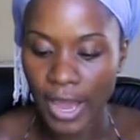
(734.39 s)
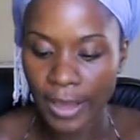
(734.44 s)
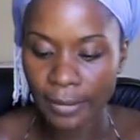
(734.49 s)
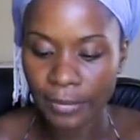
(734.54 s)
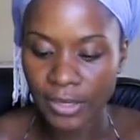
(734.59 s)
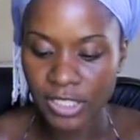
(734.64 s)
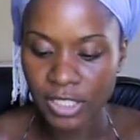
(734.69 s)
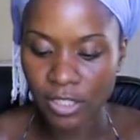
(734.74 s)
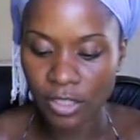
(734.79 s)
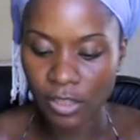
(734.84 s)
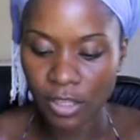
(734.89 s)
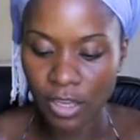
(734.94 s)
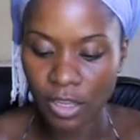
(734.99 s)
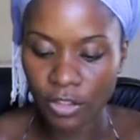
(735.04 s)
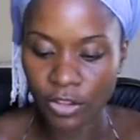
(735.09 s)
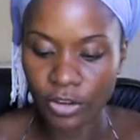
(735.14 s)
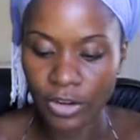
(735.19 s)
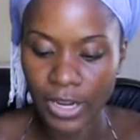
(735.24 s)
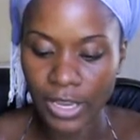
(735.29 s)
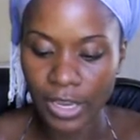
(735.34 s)
I mixed it the
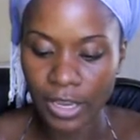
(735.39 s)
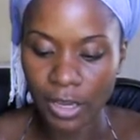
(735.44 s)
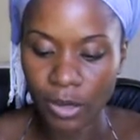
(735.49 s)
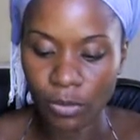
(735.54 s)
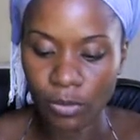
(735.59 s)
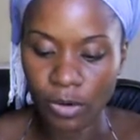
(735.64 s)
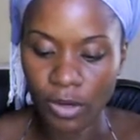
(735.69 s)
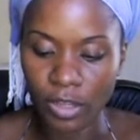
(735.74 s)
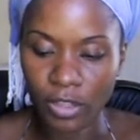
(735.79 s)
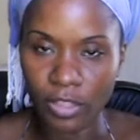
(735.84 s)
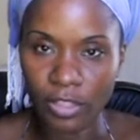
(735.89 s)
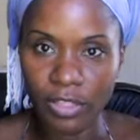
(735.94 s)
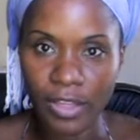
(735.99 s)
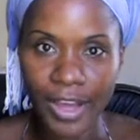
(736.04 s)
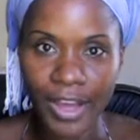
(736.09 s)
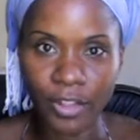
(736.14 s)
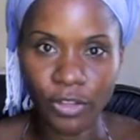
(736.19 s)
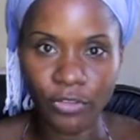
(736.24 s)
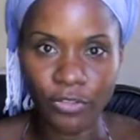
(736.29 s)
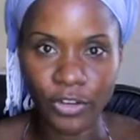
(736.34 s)
other day with
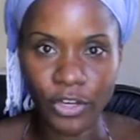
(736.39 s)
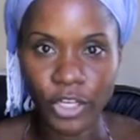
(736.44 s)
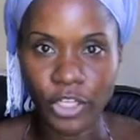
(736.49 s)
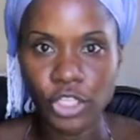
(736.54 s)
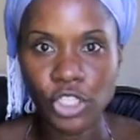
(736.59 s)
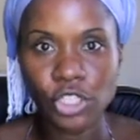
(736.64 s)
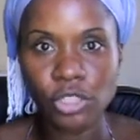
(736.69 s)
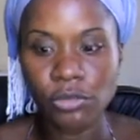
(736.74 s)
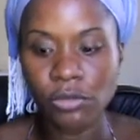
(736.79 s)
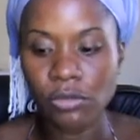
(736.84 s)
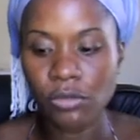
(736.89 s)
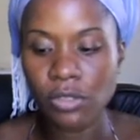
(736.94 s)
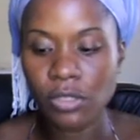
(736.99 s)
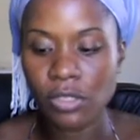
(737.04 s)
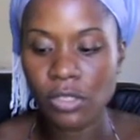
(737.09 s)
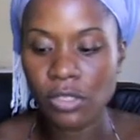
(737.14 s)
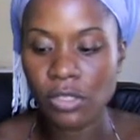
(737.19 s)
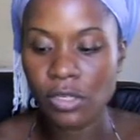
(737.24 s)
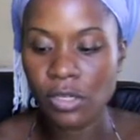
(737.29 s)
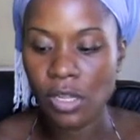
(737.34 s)
aloe vera
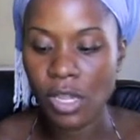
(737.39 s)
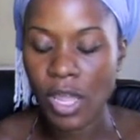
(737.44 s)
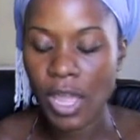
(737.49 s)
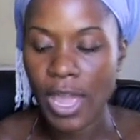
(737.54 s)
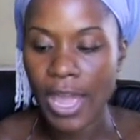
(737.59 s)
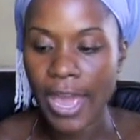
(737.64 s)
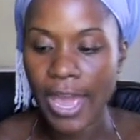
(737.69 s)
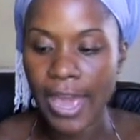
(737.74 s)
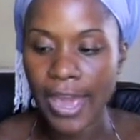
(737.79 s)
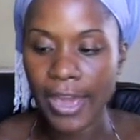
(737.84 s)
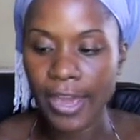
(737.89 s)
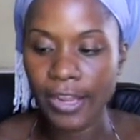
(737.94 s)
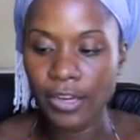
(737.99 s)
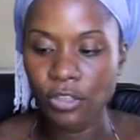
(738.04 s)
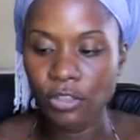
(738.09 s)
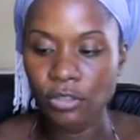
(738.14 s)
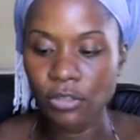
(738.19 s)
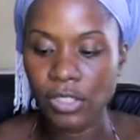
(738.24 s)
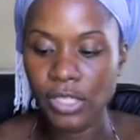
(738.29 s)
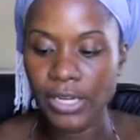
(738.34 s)
juice
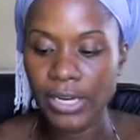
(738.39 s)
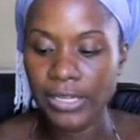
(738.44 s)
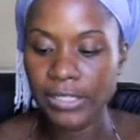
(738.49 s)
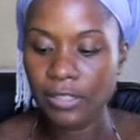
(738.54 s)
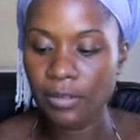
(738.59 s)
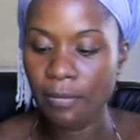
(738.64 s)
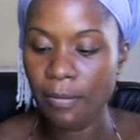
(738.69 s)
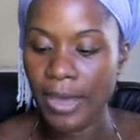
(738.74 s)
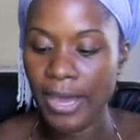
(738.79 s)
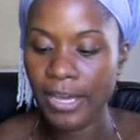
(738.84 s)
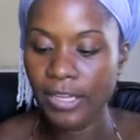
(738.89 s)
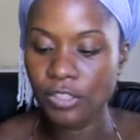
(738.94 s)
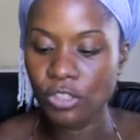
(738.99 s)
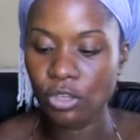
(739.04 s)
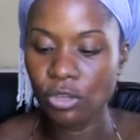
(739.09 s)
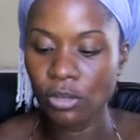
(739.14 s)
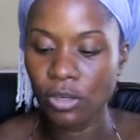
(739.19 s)
and used it as a mask.